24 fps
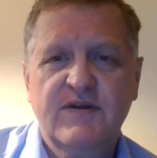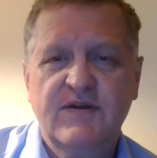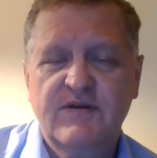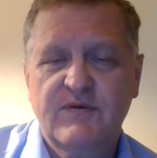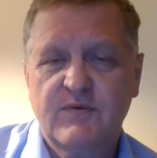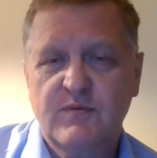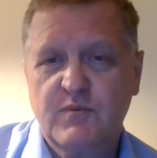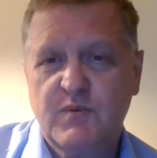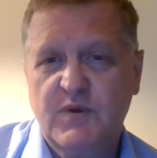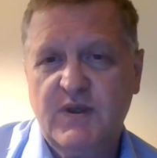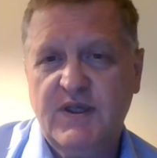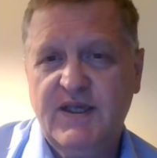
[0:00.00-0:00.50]

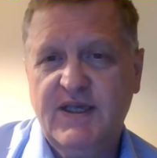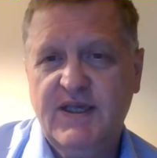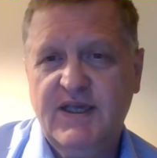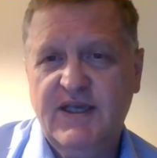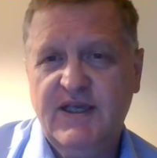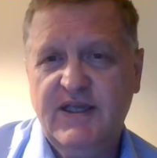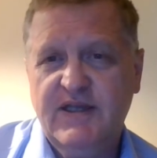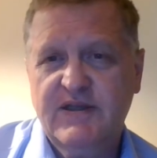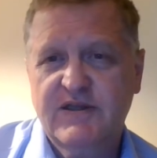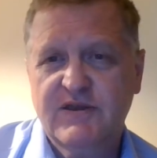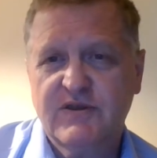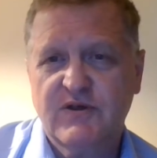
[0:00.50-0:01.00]

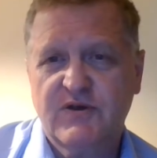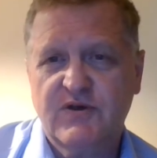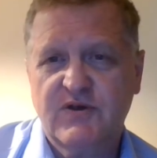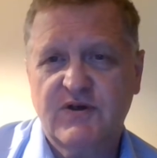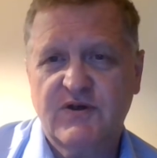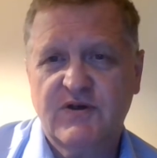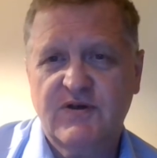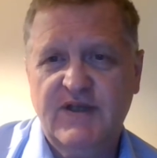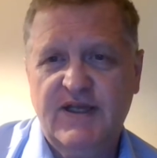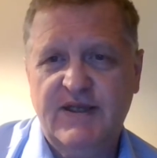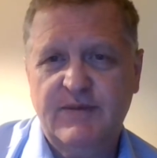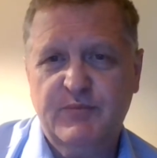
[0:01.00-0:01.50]
Read,
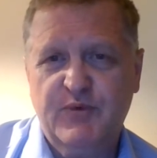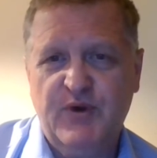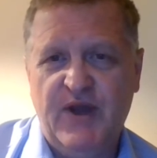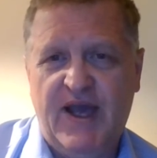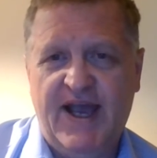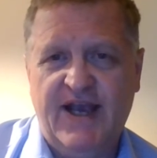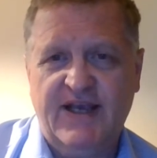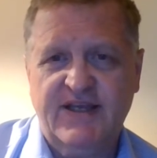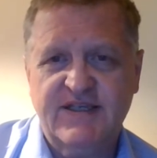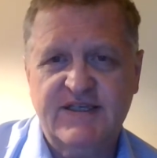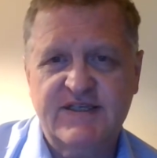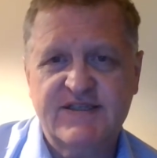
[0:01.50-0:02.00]
learn, and
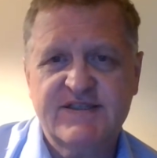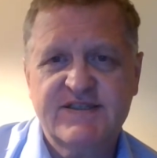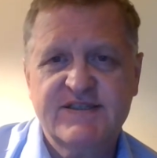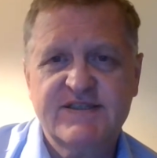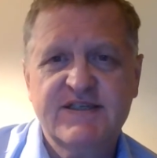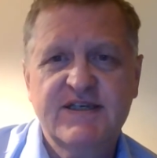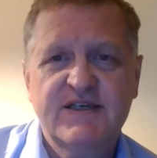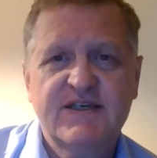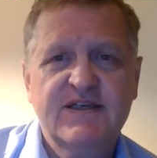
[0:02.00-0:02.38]
practice.